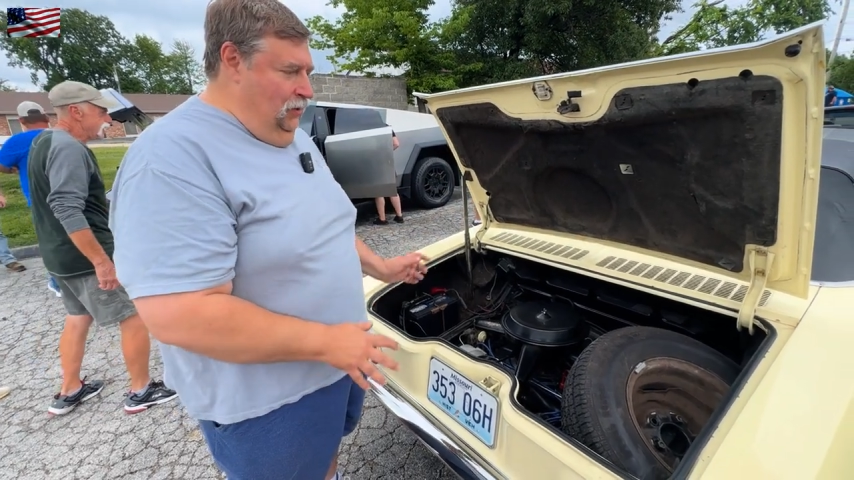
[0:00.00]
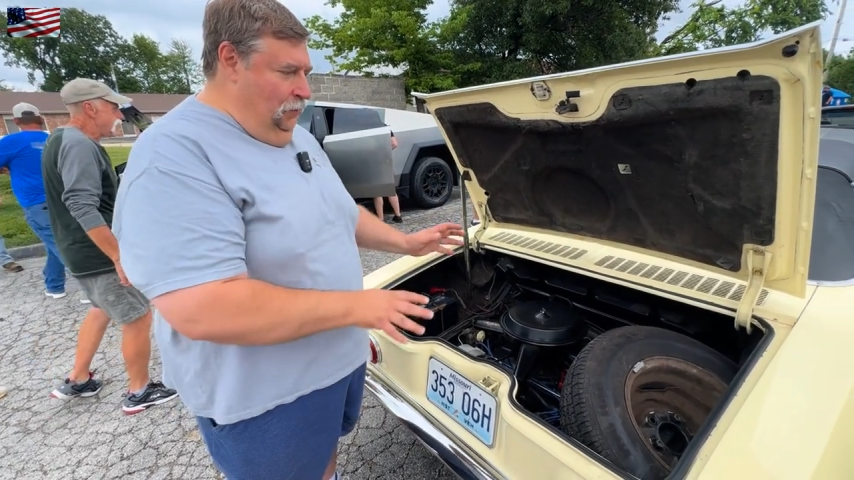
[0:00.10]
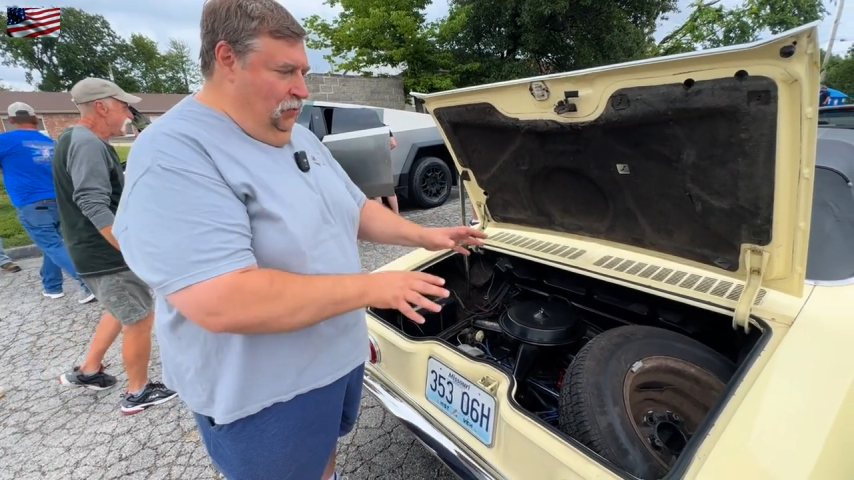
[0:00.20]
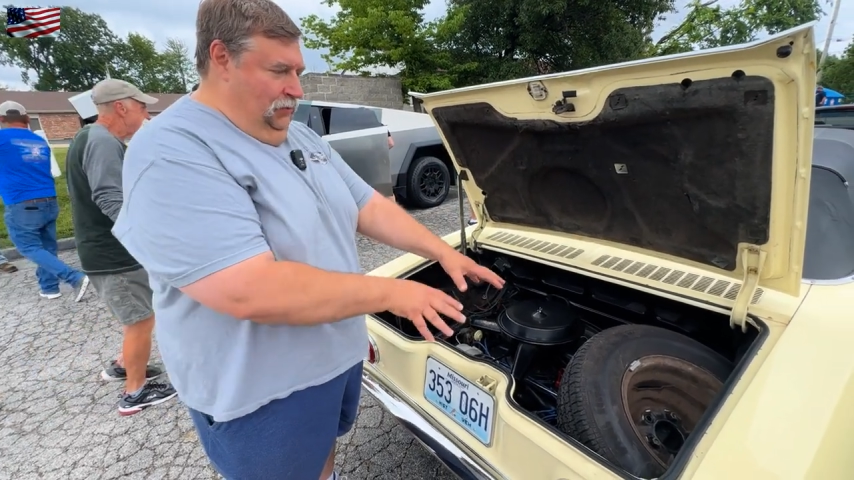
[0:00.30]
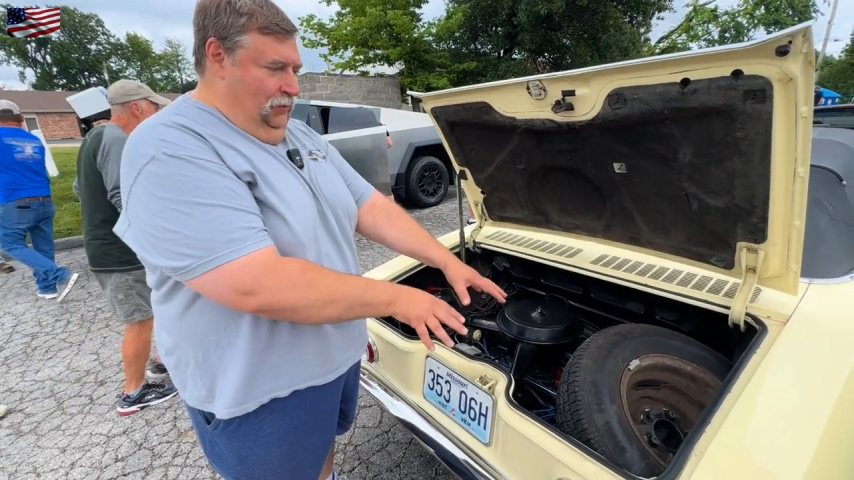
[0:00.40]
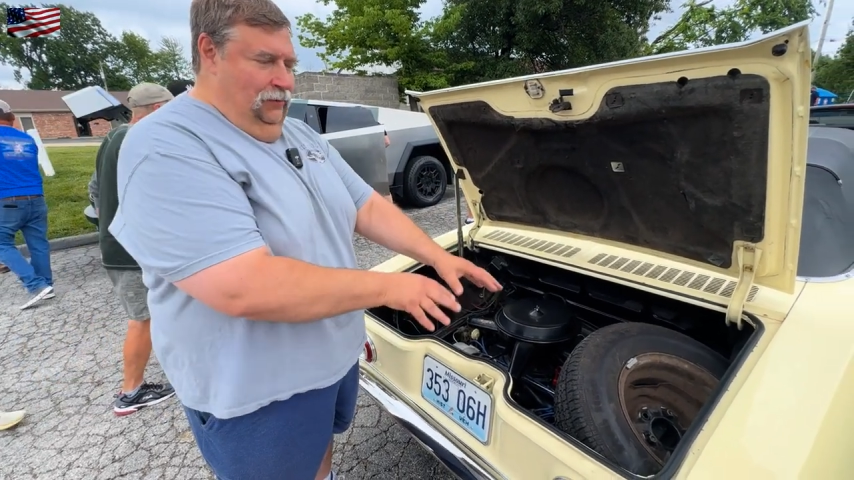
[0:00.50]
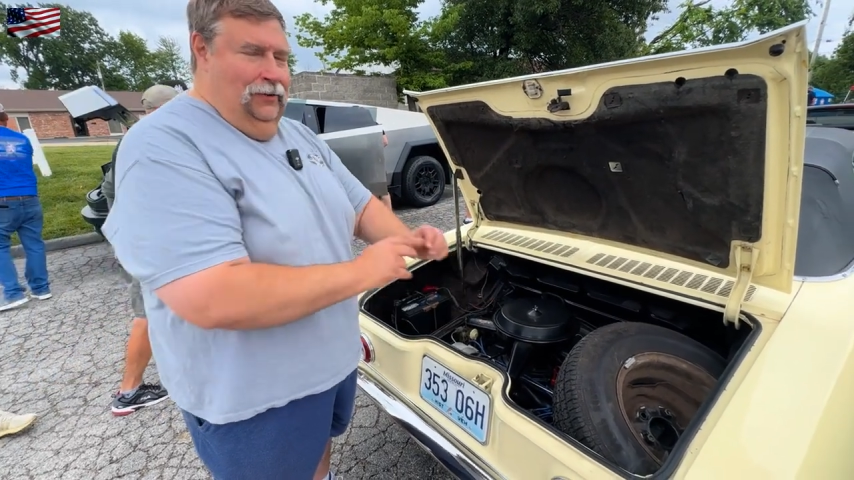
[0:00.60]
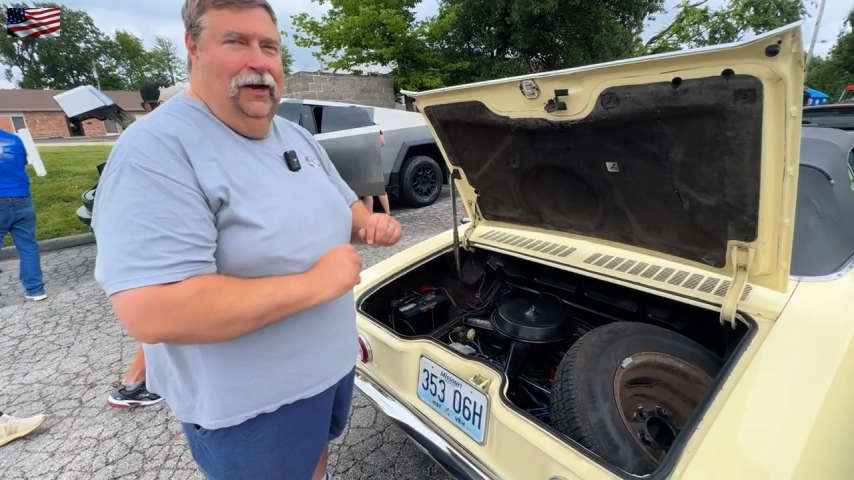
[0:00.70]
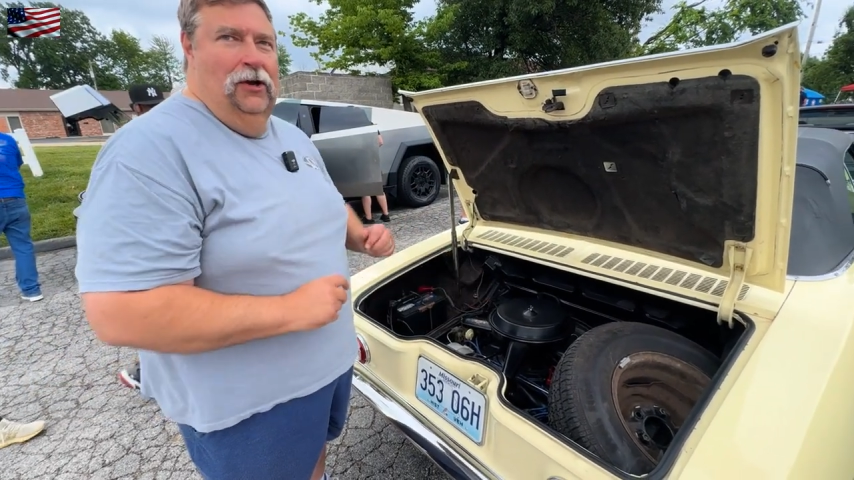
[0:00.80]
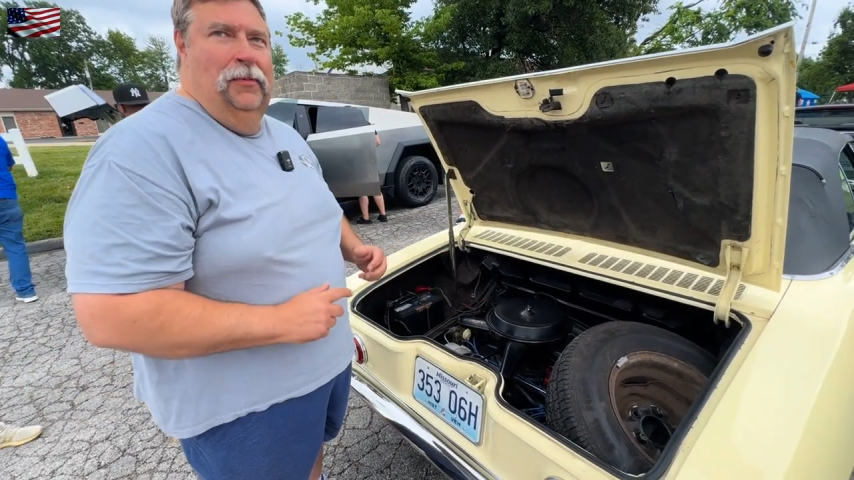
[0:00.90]
they put the
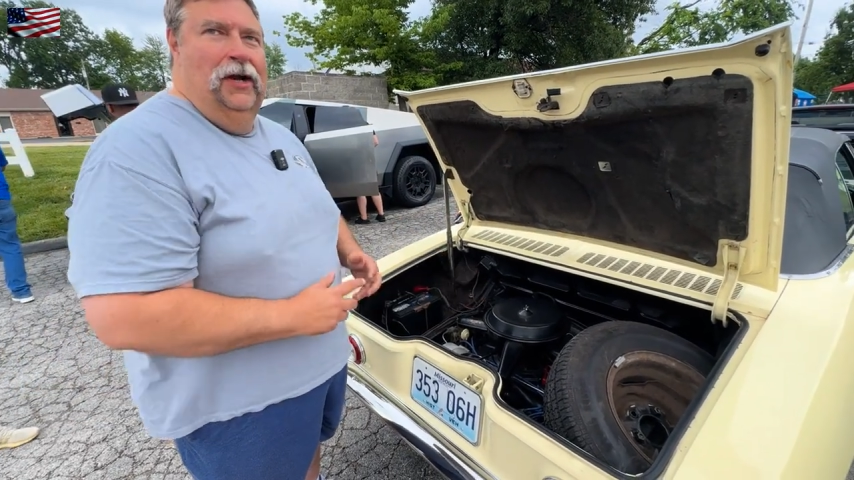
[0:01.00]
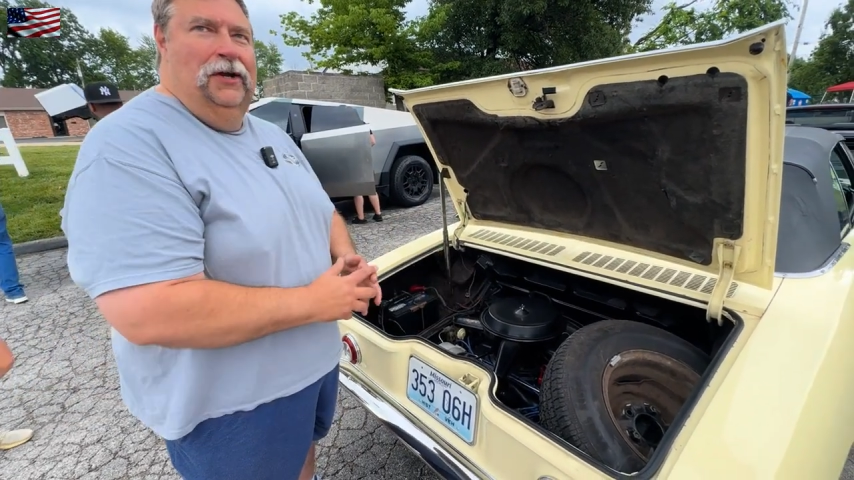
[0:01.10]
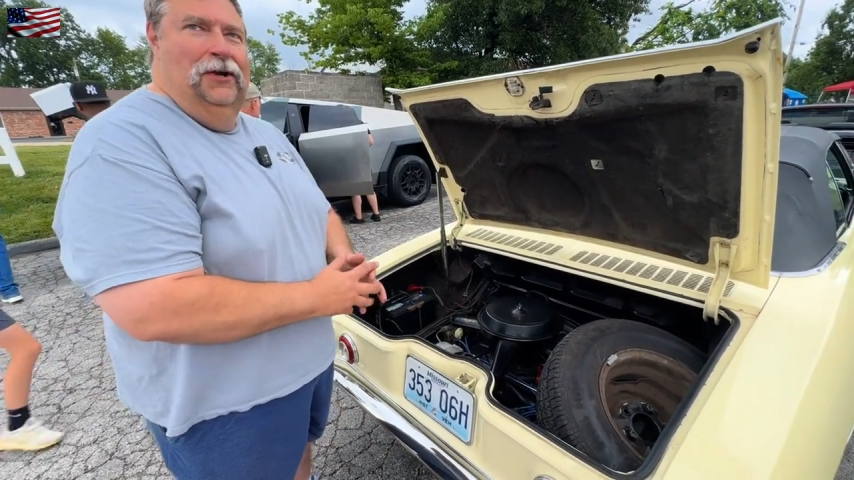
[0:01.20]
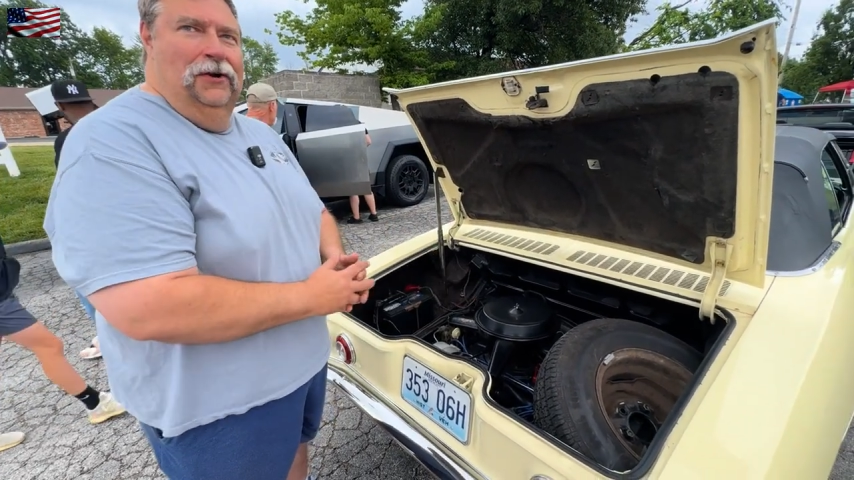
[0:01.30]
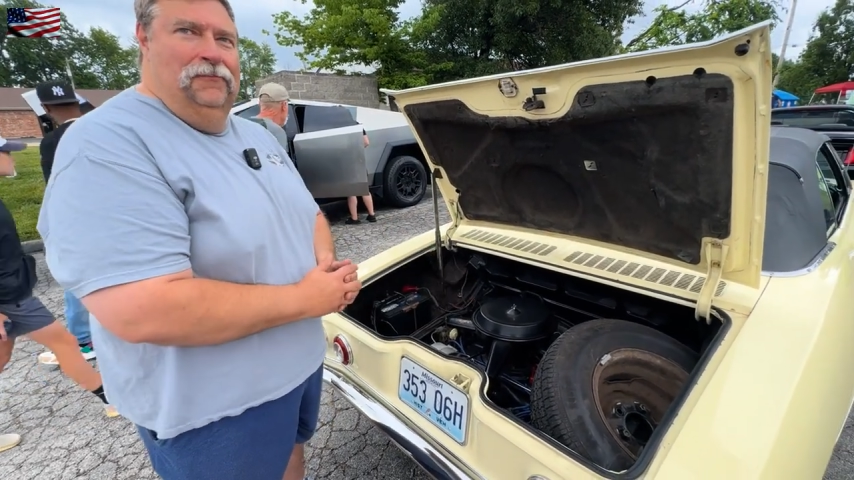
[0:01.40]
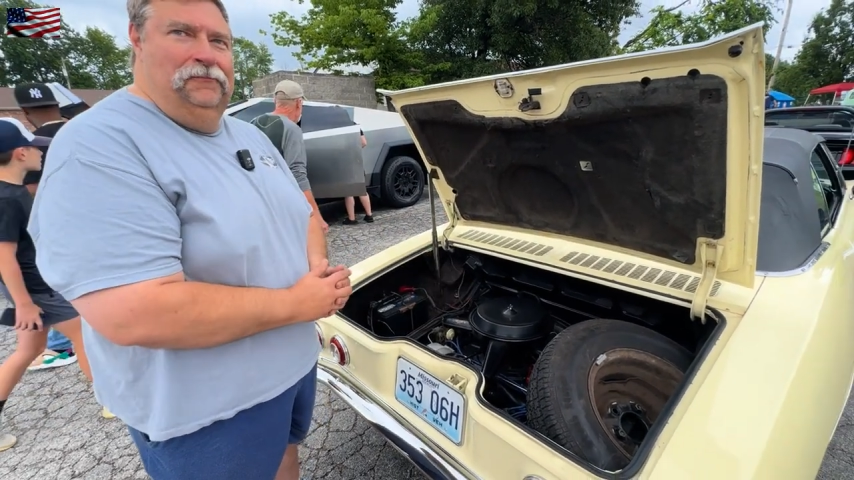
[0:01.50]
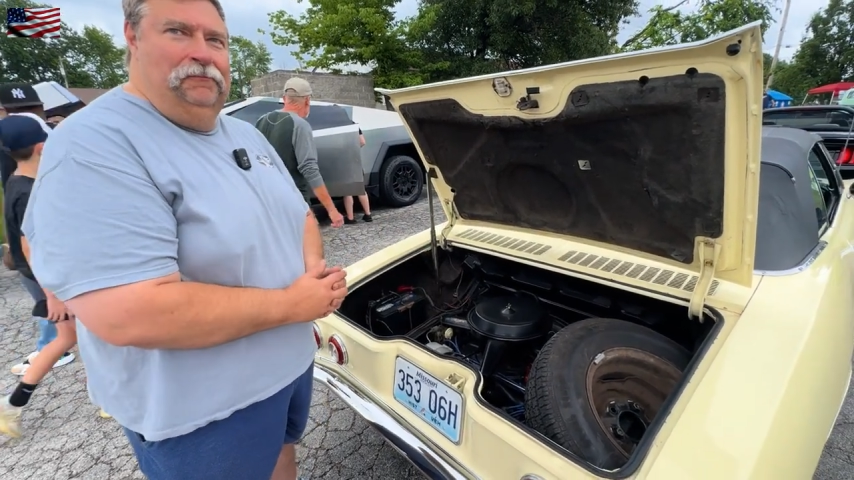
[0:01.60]
tire back here.